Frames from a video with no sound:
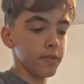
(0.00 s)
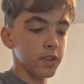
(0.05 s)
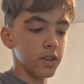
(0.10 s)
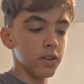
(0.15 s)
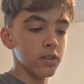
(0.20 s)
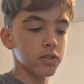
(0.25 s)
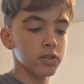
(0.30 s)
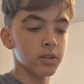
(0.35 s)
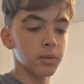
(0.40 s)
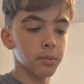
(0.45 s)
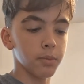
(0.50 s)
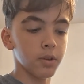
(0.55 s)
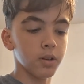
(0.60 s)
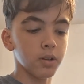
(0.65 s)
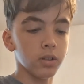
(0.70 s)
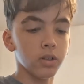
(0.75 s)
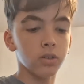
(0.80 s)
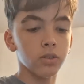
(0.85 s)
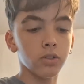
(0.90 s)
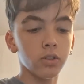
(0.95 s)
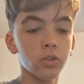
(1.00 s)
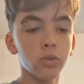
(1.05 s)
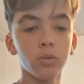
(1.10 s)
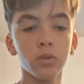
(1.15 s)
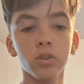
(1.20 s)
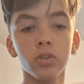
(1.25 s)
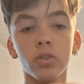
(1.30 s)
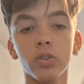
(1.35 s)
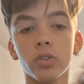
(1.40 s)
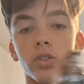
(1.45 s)
Here's something a little
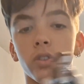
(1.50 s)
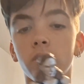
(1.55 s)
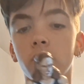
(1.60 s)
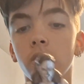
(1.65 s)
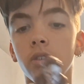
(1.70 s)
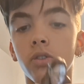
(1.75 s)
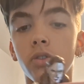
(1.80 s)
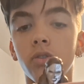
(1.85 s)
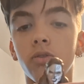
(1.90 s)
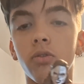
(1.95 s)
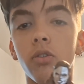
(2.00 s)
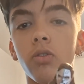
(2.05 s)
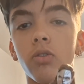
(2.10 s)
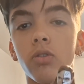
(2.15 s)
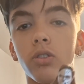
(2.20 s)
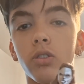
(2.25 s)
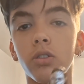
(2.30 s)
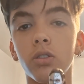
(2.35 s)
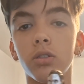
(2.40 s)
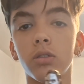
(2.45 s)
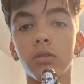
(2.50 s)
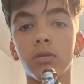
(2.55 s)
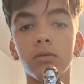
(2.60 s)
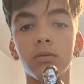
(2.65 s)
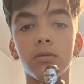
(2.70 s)
newer. It's a Thunder Rosa.